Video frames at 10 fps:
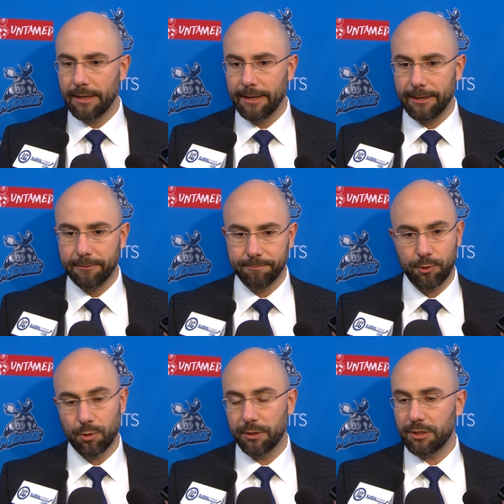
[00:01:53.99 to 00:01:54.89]
Um,
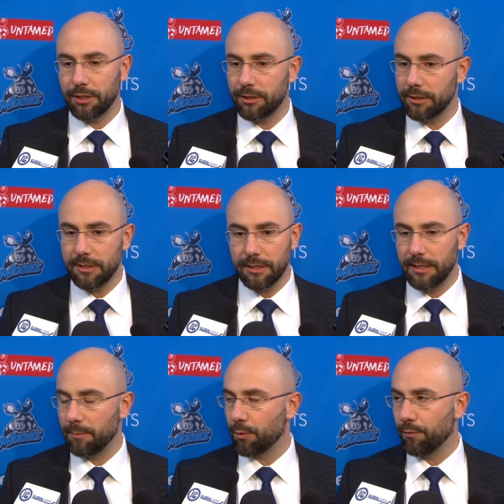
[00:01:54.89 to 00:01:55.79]
so it's good to see
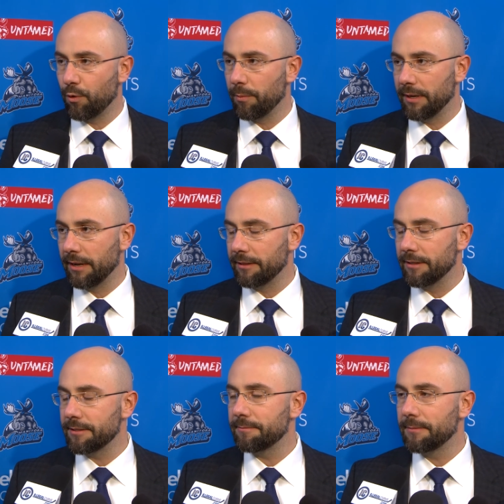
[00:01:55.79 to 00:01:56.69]
them performing like
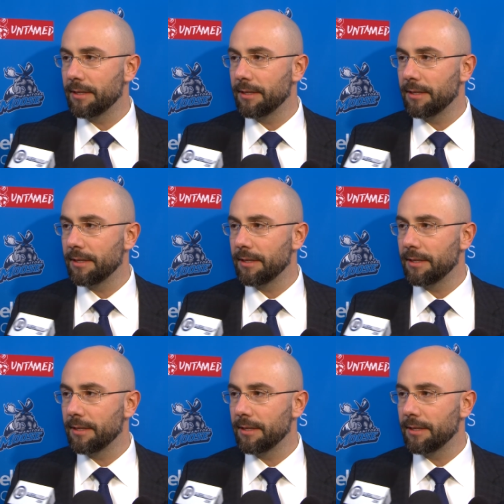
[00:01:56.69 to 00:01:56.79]
this.